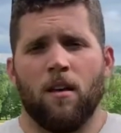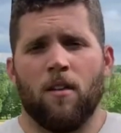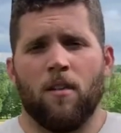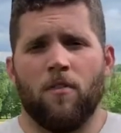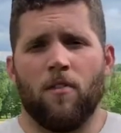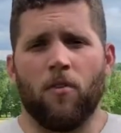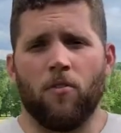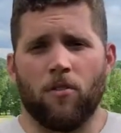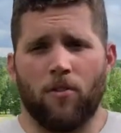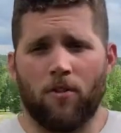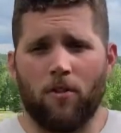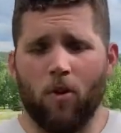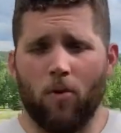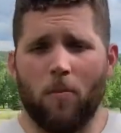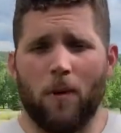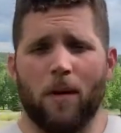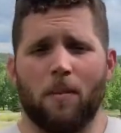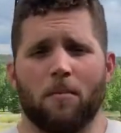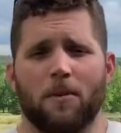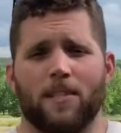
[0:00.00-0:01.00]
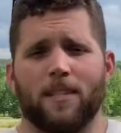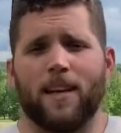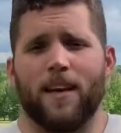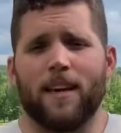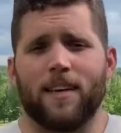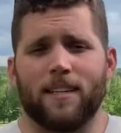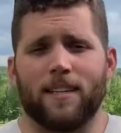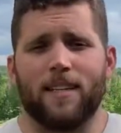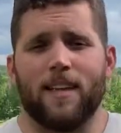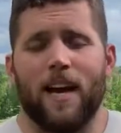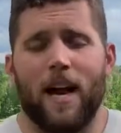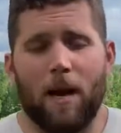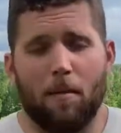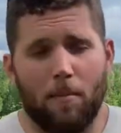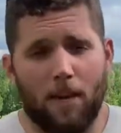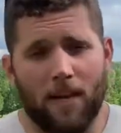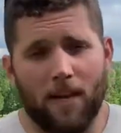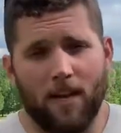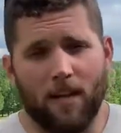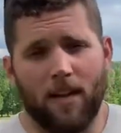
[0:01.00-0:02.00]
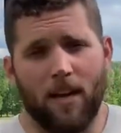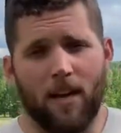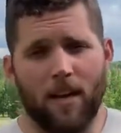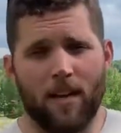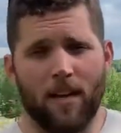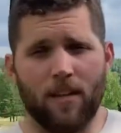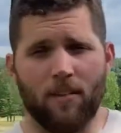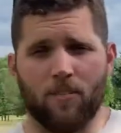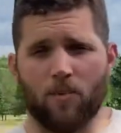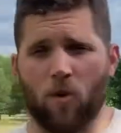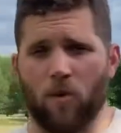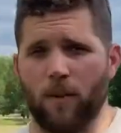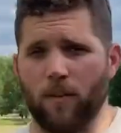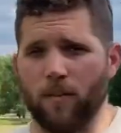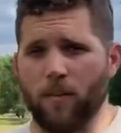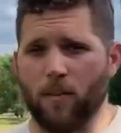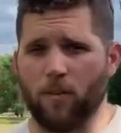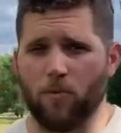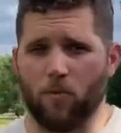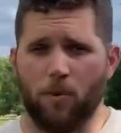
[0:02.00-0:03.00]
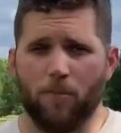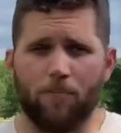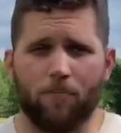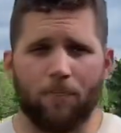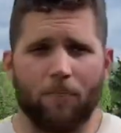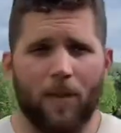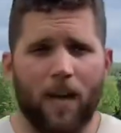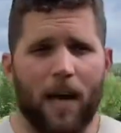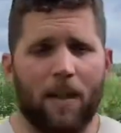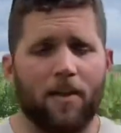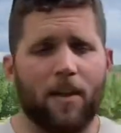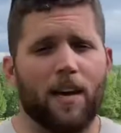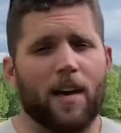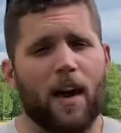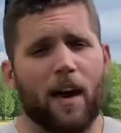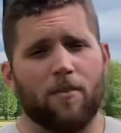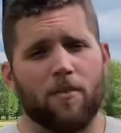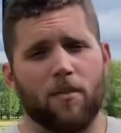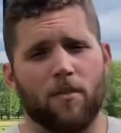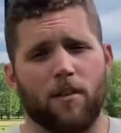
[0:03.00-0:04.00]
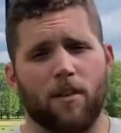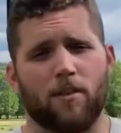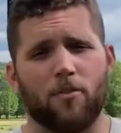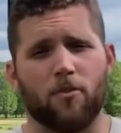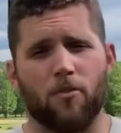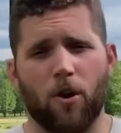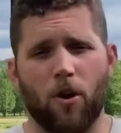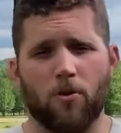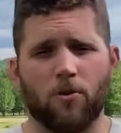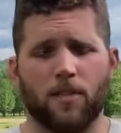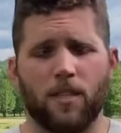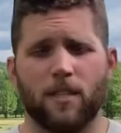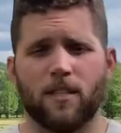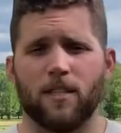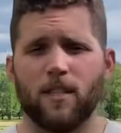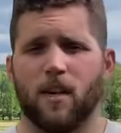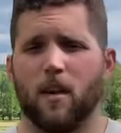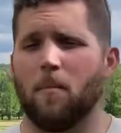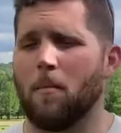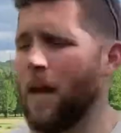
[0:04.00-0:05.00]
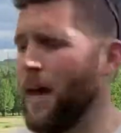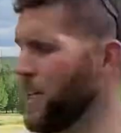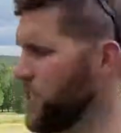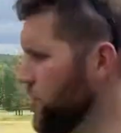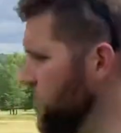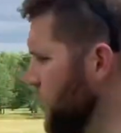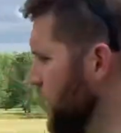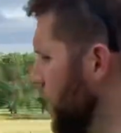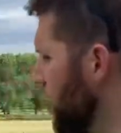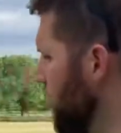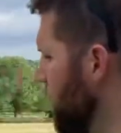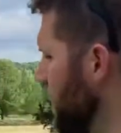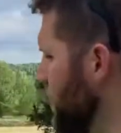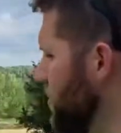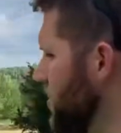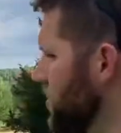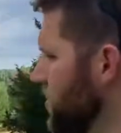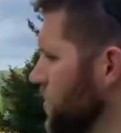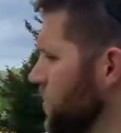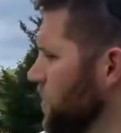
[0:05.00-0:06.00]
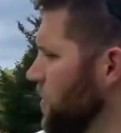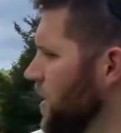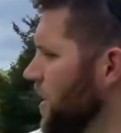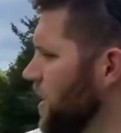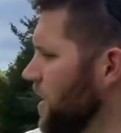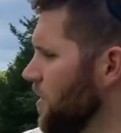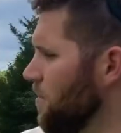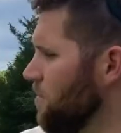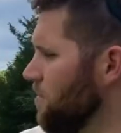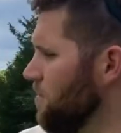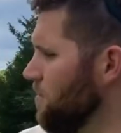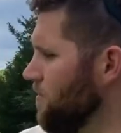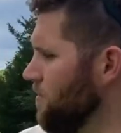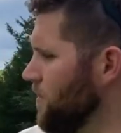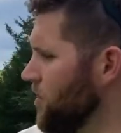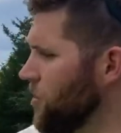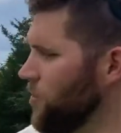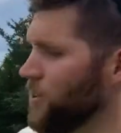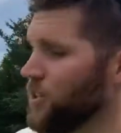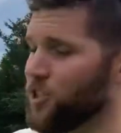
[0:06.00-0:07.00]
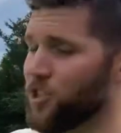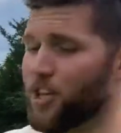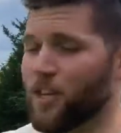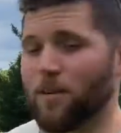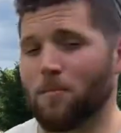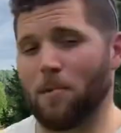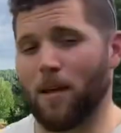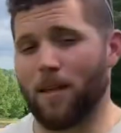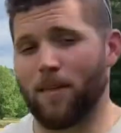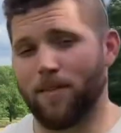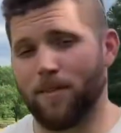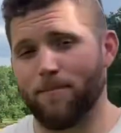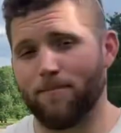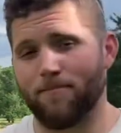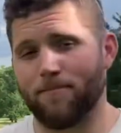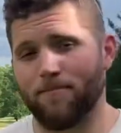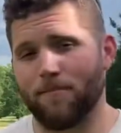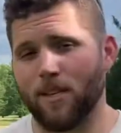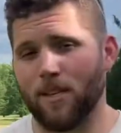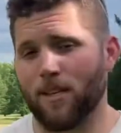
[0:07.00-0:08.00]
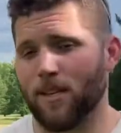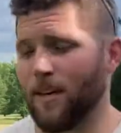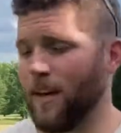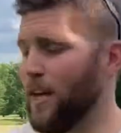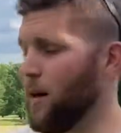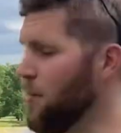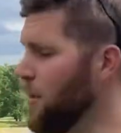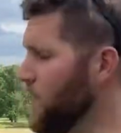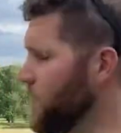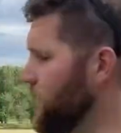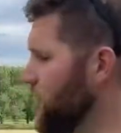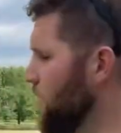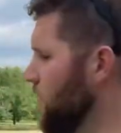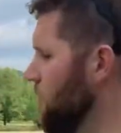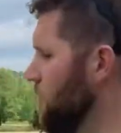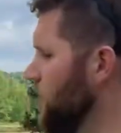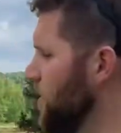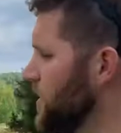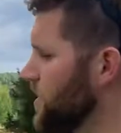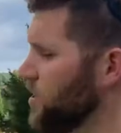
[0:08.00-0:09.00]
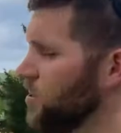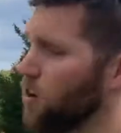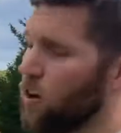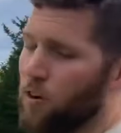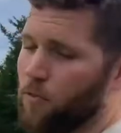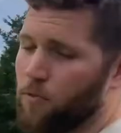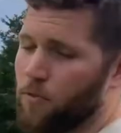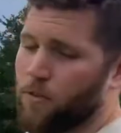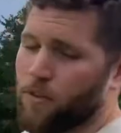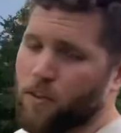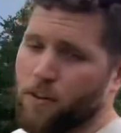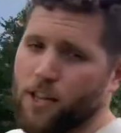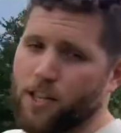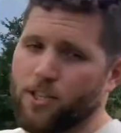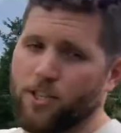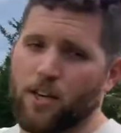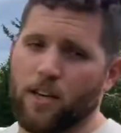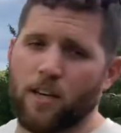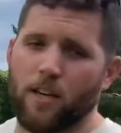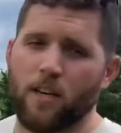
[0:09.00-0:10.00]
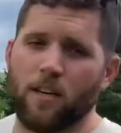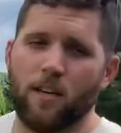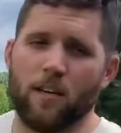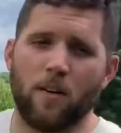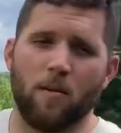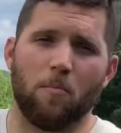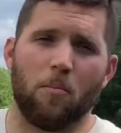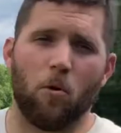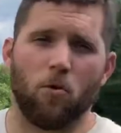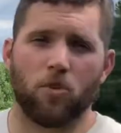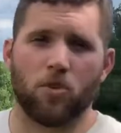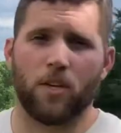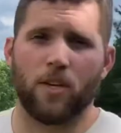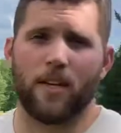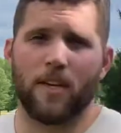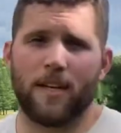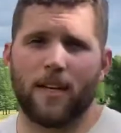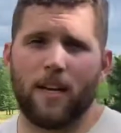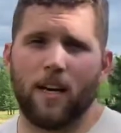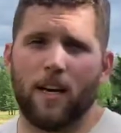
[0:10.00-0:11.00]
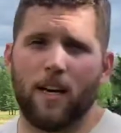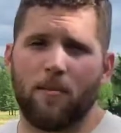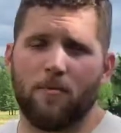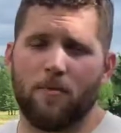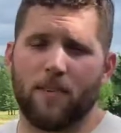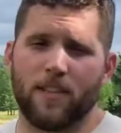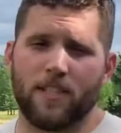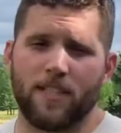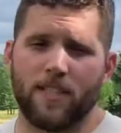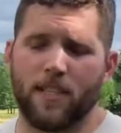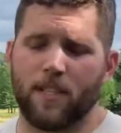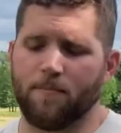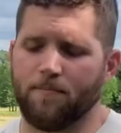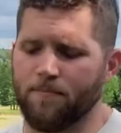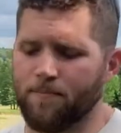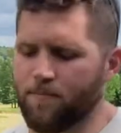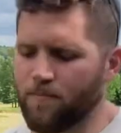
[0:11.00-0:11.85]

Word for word: Those are the two big mistakes that I made in starting this one. I think after this grow season, I'm actually going to um, do the chicken method and I'm actually going to fence it off with electric poultry uh, fencing